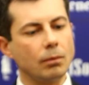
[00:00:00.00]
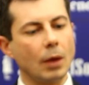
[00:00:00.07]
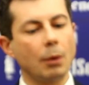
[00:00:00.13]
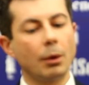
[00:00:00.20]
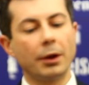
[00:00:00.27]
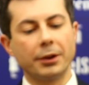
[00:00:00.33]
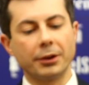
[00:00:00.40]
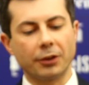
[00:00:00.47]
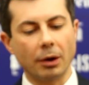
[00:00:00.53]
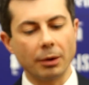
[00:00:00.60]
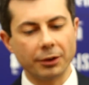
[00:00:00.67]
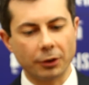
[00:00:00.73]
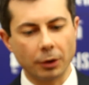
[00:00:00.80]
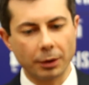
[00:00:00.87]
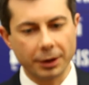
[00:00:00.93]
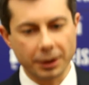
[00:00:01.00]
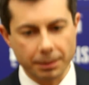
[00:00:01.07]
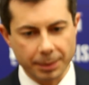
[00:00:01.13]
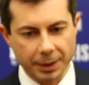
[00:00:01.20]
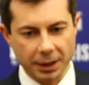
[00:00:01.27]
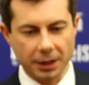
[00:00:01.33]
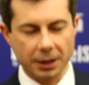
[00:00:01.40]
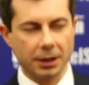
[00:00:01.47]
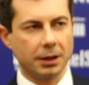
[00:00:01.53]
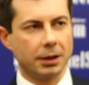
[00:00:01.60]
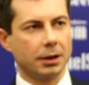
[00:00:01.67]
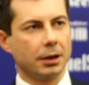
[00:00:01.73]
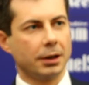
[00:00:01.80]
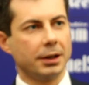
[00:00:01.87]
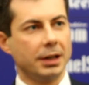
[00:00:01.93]
Well, there's always going to
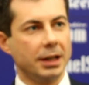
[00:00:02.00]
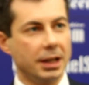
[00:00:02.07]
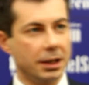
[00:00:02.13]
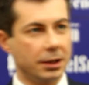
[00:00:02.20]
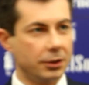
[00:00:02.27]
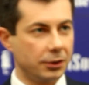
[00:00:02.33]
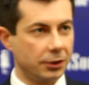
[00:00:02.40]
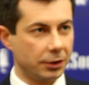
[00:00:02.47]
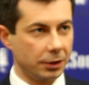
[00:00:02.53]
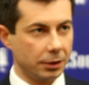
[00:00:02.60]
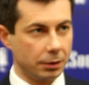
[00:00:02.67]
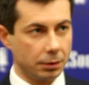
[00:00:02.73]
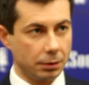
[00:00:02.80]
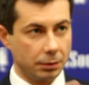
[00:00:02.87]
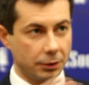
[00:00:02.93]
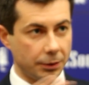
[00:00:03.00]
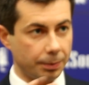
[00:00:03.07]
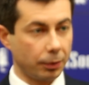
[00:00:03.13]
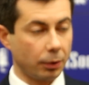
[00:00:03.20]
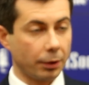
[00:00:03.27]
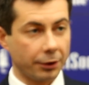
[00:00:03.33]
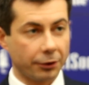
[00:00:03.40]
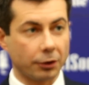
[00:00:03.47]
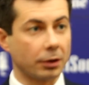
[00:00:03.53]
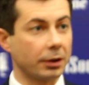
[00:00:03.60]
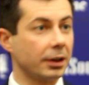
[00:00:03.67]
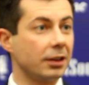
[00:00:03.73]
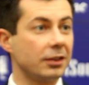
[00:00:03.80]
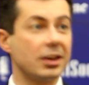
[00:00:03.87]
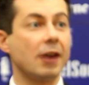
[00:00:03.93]
be a need to deploy
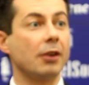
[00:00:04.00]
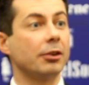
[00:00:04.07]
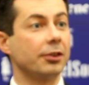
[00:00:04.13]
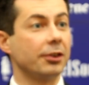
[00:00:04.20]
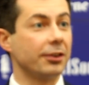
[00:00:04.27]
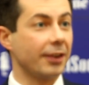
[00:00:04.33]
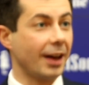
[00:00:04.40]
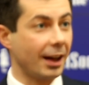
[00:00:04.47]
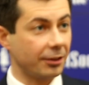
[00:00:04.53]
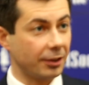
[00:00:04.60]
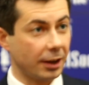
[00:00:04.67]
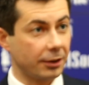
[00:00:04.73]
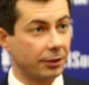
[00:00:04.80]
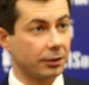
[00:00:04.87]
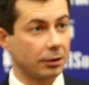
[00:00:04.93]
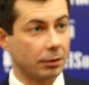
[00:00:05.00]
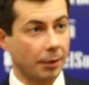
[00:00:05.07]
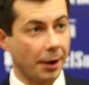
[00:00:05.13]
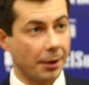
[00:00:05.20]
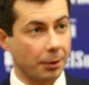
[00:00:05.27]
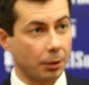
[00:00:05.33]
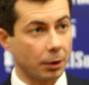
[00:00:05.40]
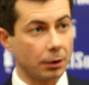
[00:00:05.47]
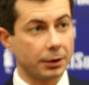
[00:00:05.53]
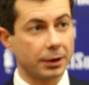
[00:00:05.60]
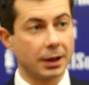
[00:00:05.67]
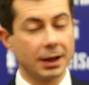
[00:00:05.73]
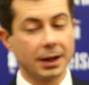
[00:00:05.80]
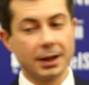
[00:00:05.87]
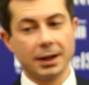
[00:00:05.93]
certain intelligence assets around the world.
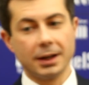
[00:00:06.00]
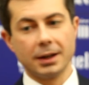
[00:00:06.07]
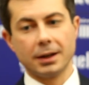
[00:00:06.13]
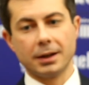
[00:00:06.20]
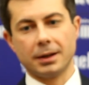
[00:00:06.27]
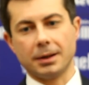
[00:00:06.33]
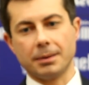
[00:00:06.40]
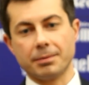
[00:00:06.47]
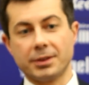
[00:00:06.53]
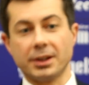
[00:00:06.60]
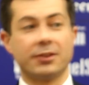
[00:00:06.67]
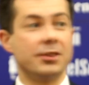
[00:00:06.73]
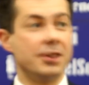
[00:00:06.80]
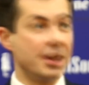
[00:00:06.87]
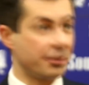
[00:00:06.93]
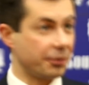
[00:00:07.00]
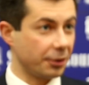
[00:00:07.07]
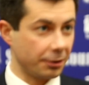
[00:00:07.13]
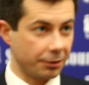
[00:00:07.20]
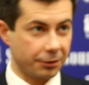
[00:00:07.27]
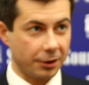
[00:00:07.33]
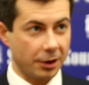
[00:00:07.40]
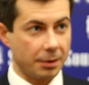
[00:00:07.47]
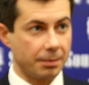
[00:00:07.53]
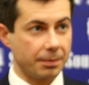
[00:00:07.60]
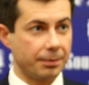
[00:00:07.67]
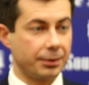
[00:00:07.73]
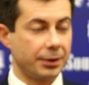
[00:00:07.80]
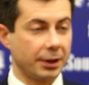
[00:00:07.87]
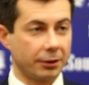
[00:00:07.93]
That's different
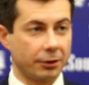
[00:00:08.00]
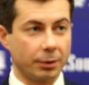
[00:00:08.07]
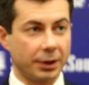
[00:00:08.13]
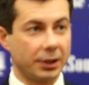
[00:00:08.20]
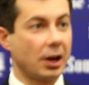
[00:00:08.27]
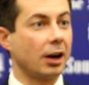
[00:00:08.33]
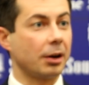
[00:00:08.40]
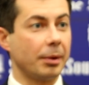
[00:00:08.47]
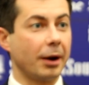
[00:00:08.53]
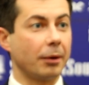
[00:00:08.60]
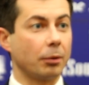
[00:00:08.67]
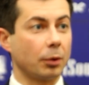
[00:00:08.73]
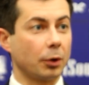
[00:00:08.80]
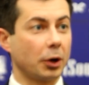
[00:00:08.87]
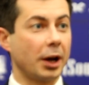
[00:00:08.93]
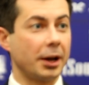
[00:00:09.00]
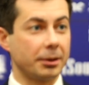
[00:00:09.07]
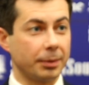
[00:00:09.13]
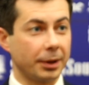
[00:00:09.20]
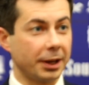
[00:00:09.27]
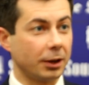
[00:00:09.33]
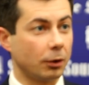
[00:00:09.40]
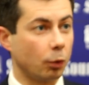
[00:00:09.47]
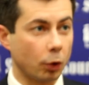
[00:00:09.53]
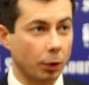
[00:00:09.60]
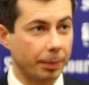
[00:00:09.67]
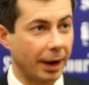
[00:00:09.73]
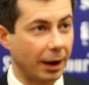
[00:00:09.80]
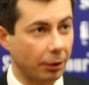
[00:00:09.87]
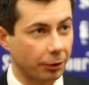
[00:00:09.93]
from things that we talk about when we're contemplating a war
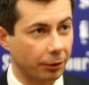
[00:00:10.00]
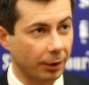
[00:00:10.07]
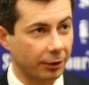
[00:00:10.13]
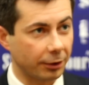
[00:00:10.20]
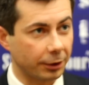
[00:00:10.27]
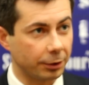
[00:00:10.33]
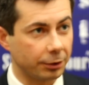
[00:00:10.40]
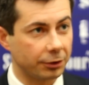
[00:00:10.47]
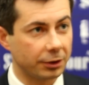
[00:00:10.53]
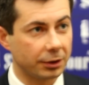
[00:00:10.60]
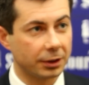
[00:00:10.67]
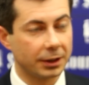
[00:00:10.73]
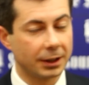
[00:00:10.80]
powers resolution.